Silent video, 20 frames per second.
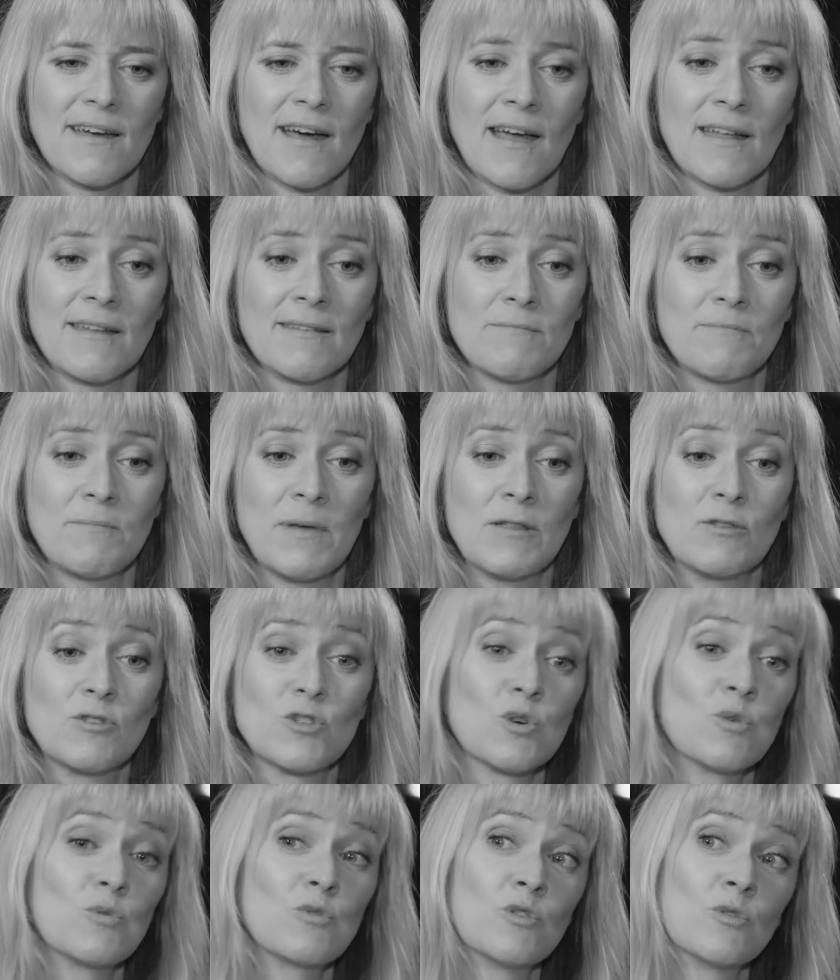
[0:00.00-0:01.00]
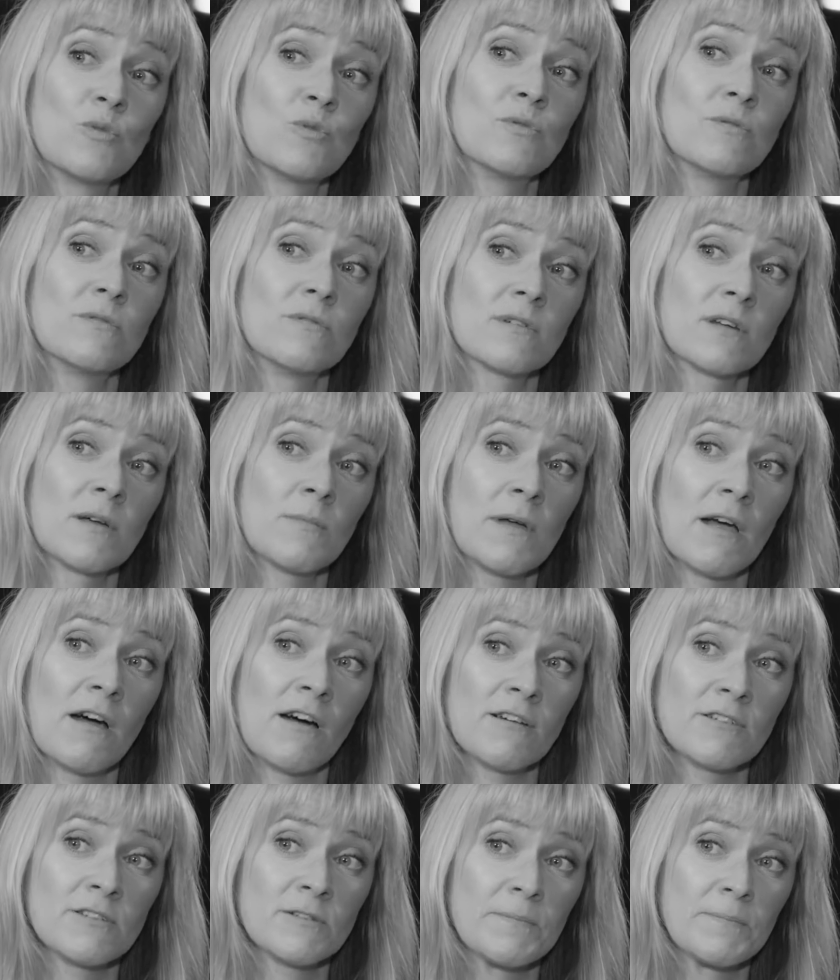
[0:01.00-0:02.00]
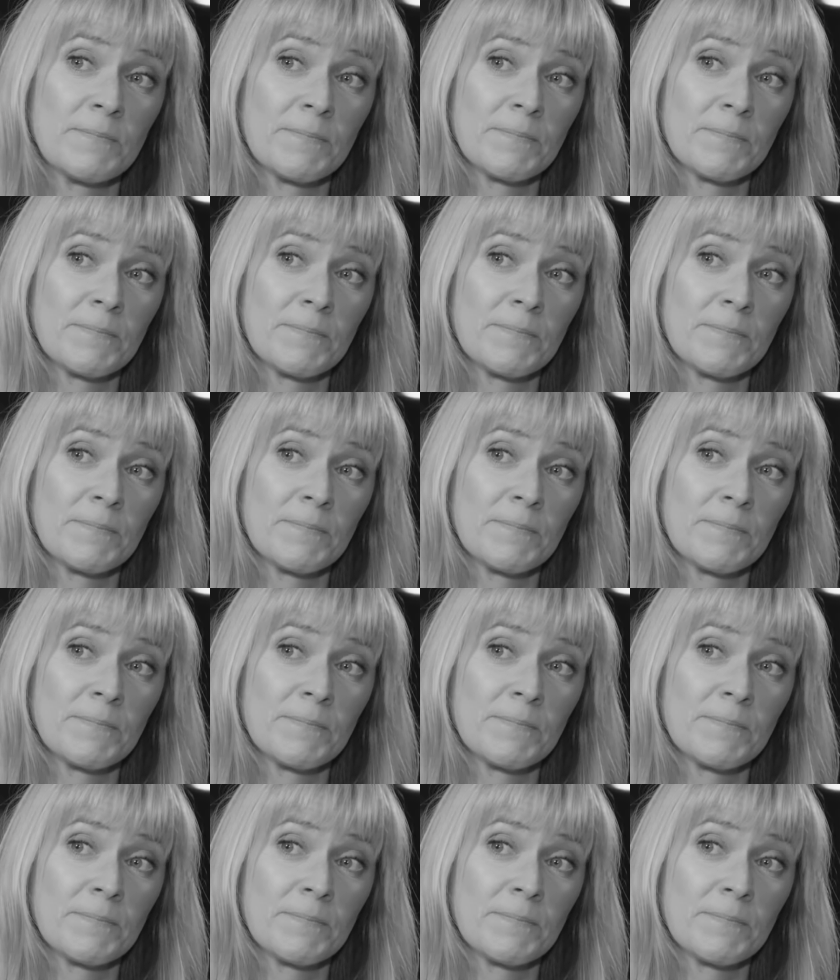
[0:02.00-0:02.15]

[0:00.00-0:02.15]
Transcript: and being told no can be hard.